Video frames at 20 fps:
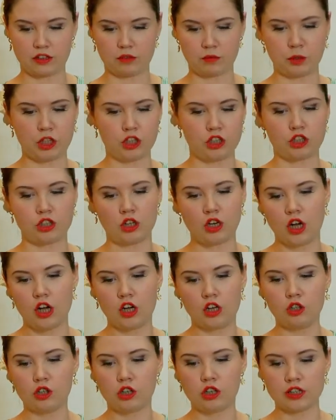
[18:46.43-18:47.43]
which
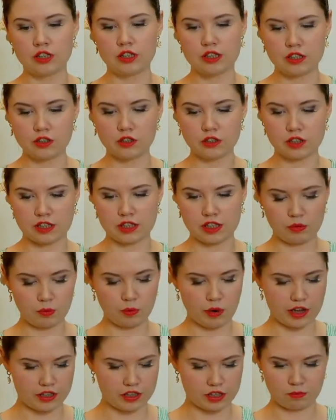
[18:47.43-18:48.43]
you can still see
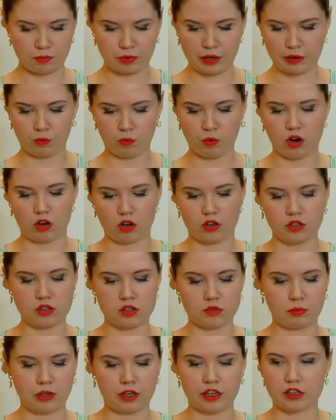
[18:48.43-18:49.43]
where the split was
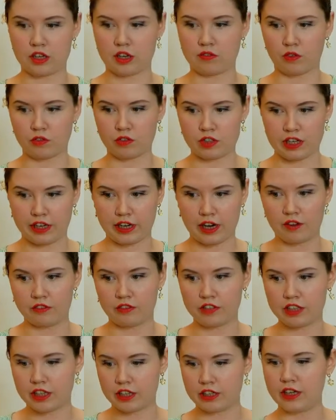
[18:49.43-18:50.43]
because I've obviously
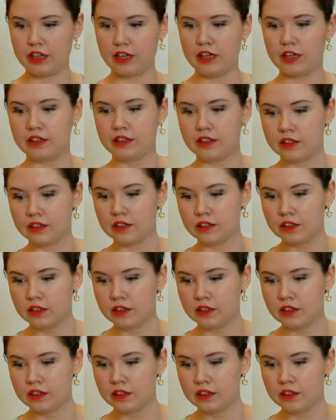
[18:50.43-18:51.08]
covered it in